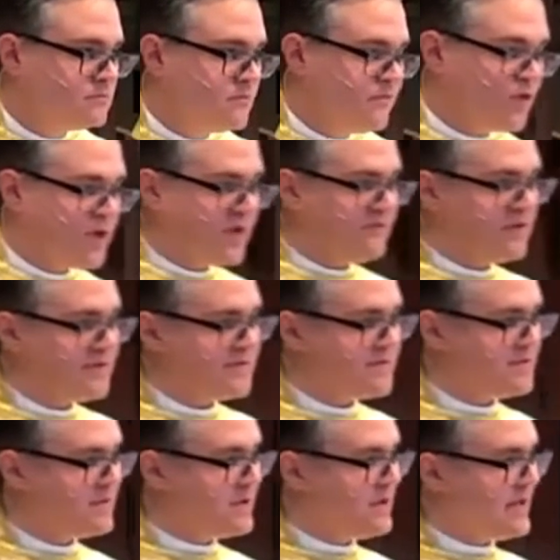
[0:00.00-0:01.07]

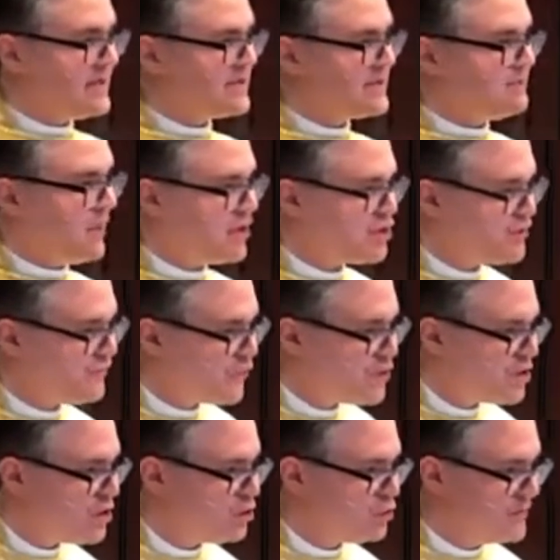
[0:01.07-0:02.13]
Forgiveness is as much for
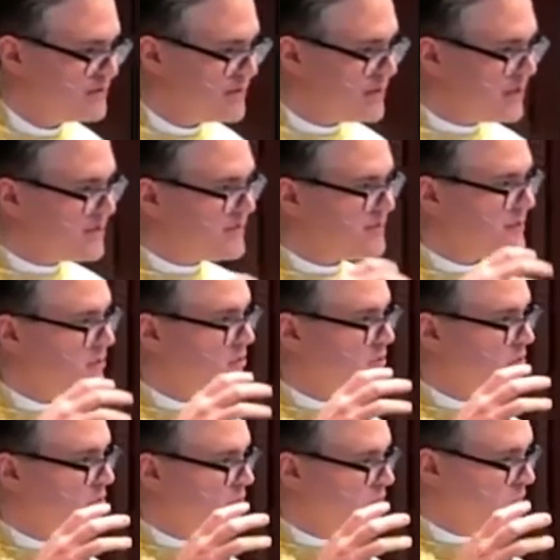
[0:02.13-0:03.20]
you as it is
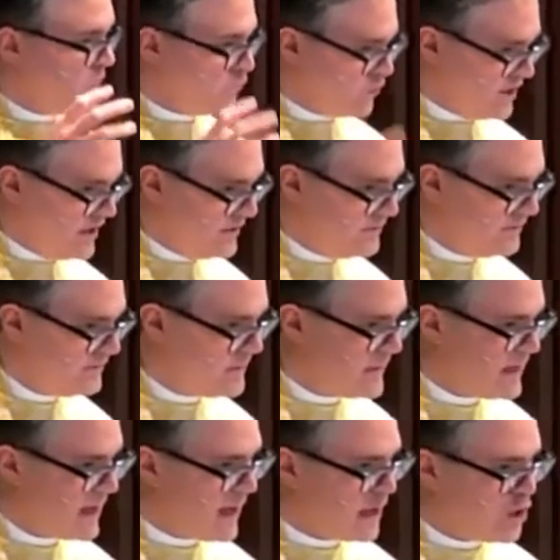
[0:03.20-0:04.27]
for them,
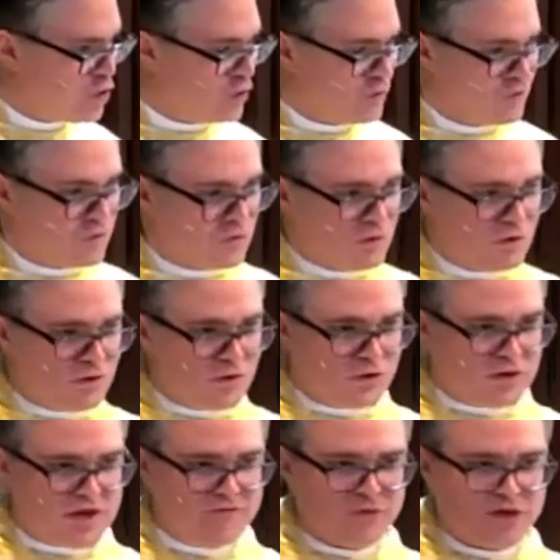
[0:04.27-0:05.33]
and you
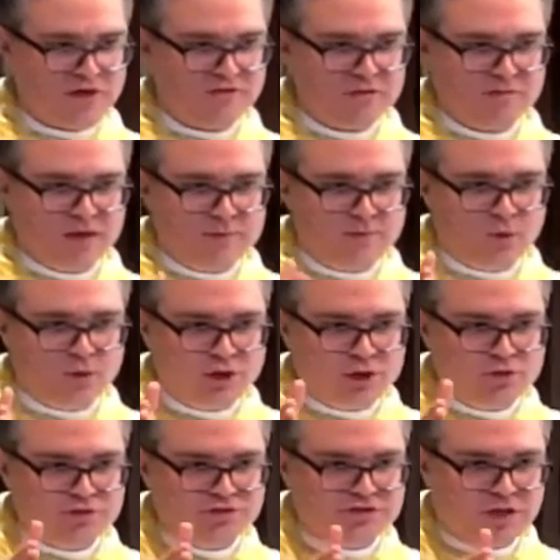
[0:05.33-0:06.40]
can forgive them by
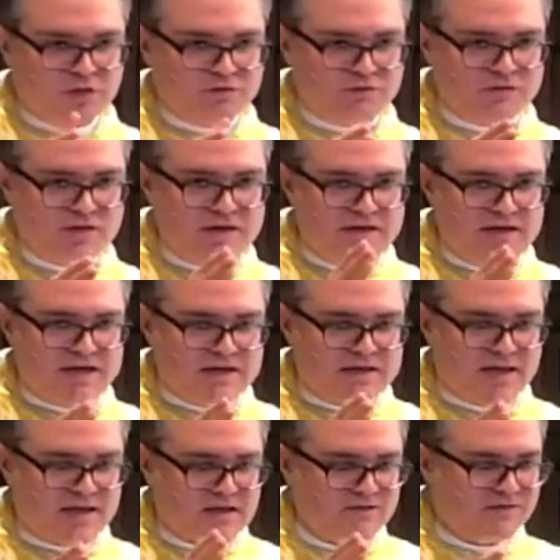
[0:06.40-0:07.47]
putting yourself in
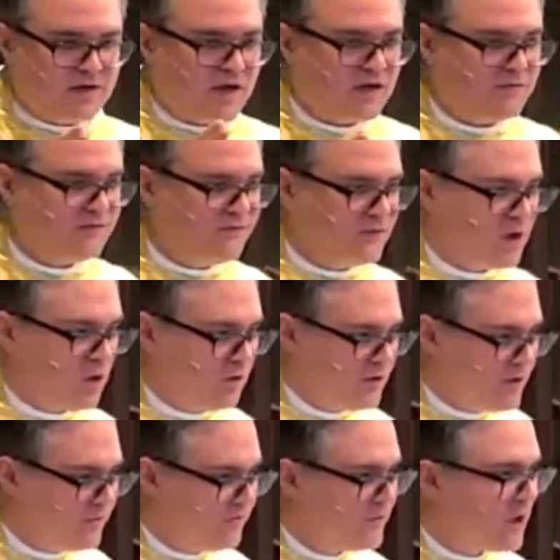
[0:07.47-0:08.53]
that divine flow,
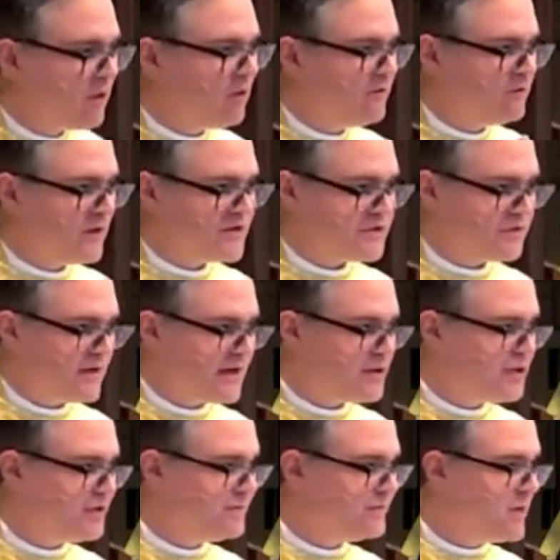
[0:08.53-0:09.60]
in the flow of
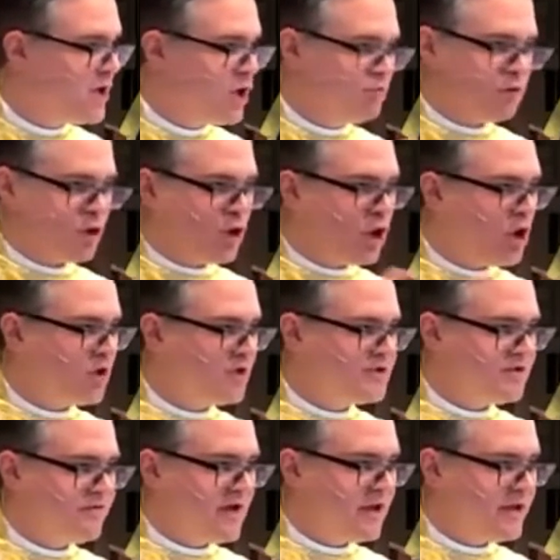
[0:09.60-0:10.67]
resurrection,
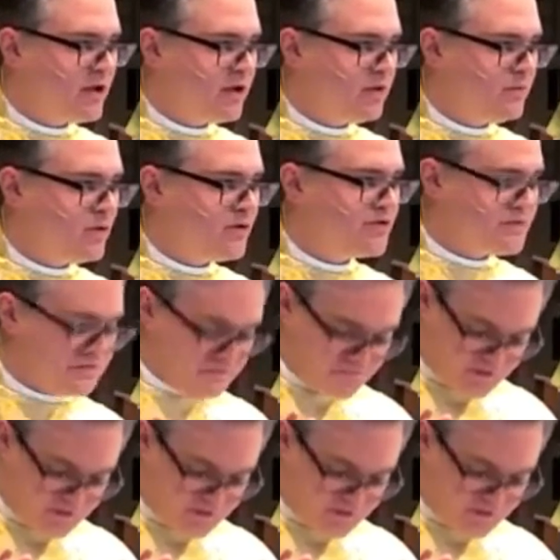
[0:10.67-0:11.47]
regardless of how the other person